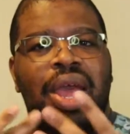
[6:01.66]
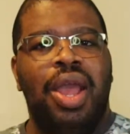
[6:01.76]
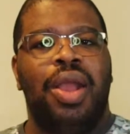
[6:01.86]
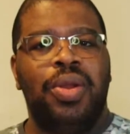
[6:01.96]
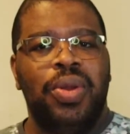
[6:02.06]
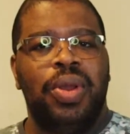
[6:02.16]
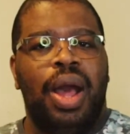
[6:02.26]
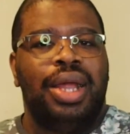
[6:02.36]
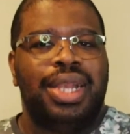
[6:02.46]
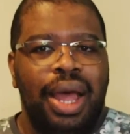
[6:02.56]
Her
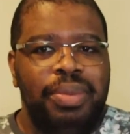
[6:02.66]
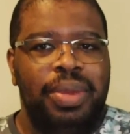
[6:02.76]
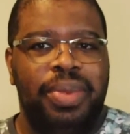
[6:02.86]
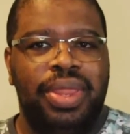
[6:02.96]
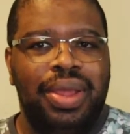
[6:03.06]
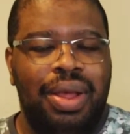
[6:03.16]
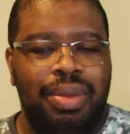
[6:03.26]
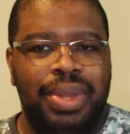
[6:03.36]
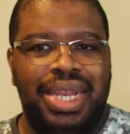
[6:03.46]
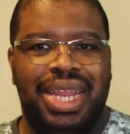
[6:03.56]
adopted mother,
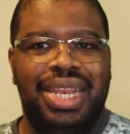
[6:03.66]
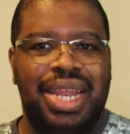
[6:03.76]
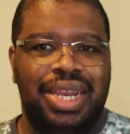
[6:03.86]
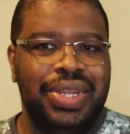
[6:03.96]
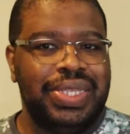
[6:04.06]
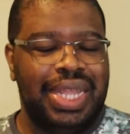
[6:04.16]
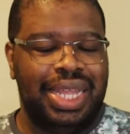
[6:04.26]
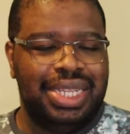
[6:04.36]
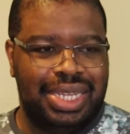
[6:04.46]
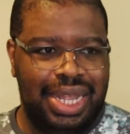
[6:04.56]
Alma, didn't
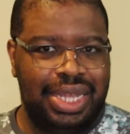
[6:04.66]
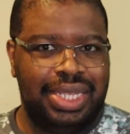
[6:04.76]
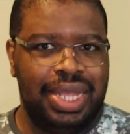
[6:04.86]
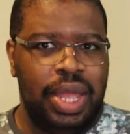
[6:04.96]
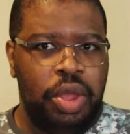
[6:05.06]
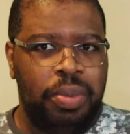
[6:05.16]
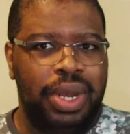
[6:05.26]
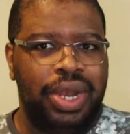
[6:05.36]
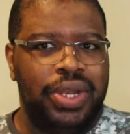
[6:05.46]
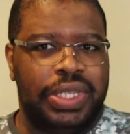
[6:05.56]
understand chess, but
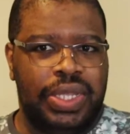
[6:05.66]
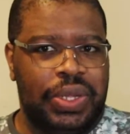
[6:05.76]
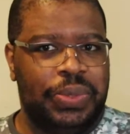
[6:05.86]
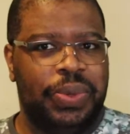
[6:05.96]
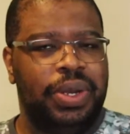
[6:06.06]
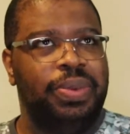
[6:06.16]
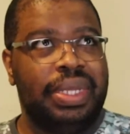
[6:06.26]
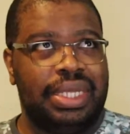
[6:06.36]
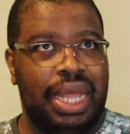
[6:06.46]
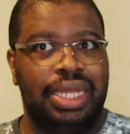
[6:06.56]
understood what it
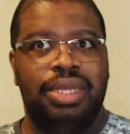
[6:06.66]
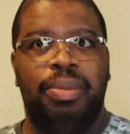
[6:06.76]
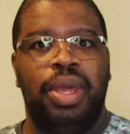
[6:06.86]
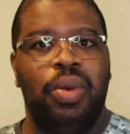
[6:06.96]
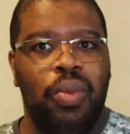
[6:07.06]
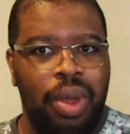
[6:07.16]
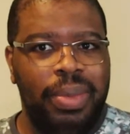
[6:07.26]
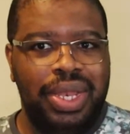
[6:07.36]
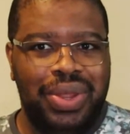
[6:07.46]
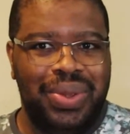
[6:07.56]
was like to be a
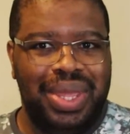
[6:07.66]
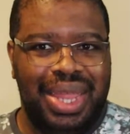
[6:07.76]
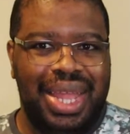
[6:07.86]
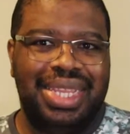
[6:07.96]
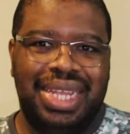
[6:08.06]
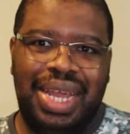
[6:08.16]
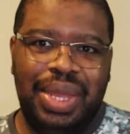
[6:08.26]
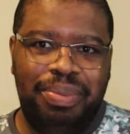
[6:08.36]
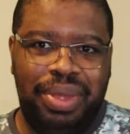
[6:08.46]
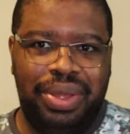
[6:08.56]
woman during that
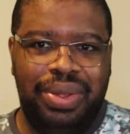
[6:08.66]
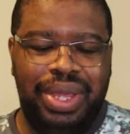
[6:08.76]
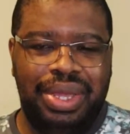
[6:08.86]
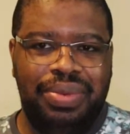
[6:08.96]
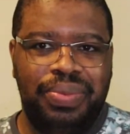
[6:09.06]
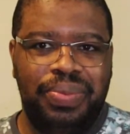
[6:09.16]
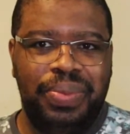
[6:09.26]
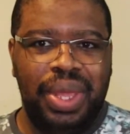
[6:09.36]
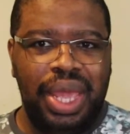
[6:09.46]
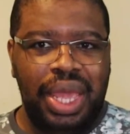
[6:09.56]
time period.
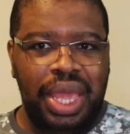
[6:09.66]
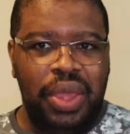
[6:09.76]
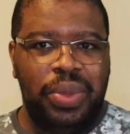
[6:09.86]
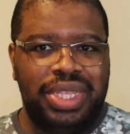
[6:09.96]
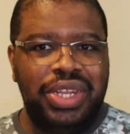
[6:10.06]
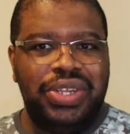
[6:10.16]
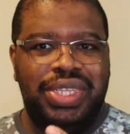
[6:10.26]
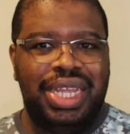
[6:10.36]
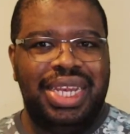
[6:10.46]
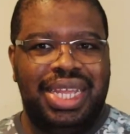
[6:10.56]
It was
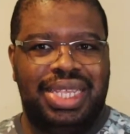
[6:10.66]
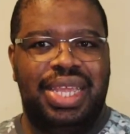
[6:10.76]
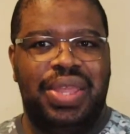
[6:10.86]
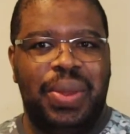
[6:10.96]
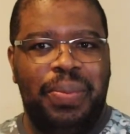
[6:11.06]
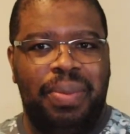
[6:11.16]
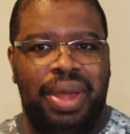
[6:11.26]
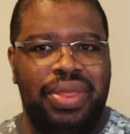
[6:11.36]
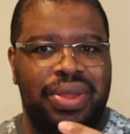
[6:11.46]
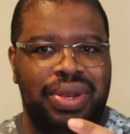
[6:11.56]
interesting to see their
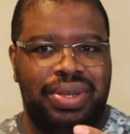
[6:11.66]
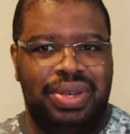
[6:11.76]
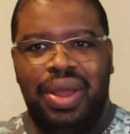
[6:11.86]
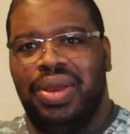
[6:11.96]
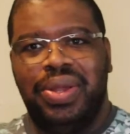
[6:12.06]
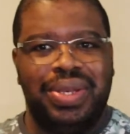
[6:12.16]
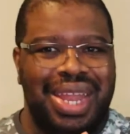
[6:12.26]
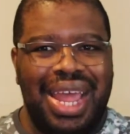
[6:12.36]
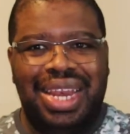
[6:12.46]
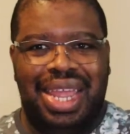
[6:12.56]
mother daughter
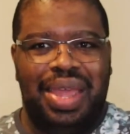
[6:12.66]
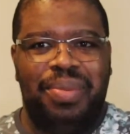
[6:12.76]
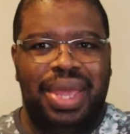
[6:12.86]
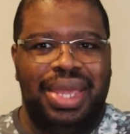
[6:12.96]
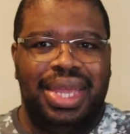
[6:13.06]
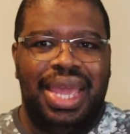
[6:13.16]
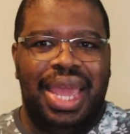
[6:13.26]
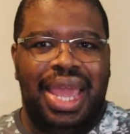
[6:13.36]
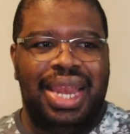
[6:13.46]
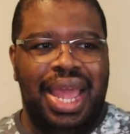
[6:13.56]
dynamic
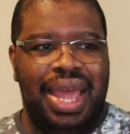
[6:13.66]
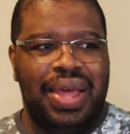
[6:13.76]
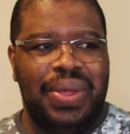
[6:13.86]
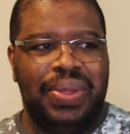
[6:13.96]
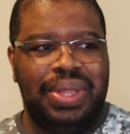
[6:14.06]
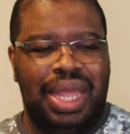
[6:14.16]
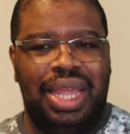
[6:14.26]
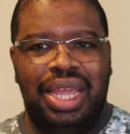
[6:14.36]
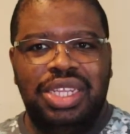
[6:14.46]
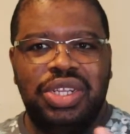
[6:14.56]
and how they
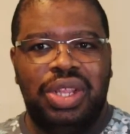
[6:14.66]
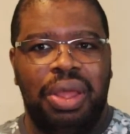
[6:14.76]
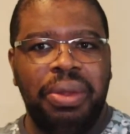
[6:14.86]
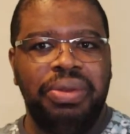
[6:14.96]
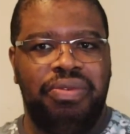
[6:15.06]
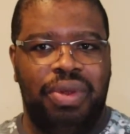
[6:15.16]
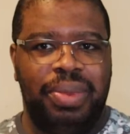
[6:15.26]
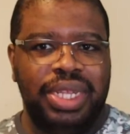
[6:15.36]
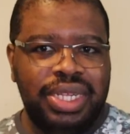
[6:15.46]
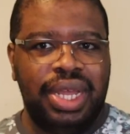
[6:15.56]
each learned from
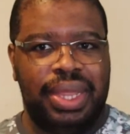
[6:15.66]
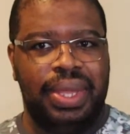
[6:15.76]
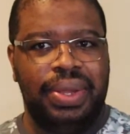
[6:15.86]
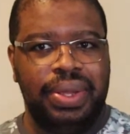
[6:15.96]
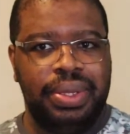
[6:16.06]
each other.